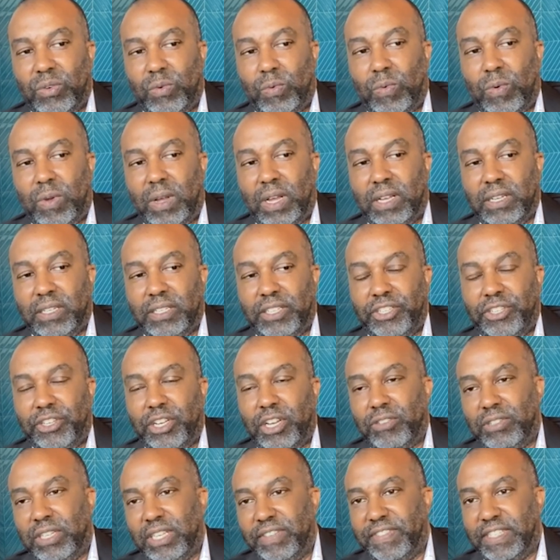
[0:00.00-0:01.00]
well, you
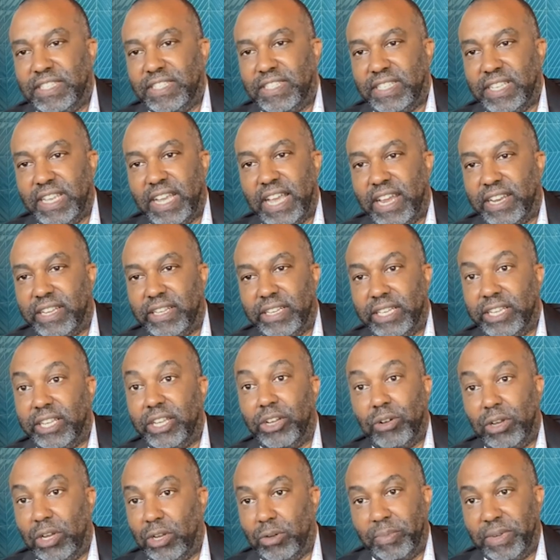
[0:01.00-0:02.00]
don't live in Seattle and
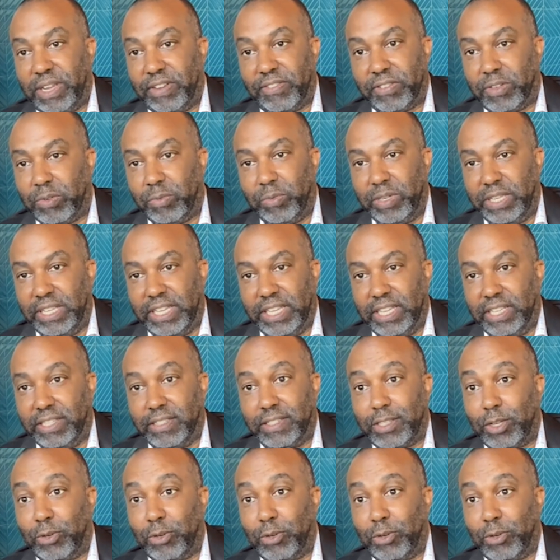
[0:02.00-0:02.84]
go home every weekend,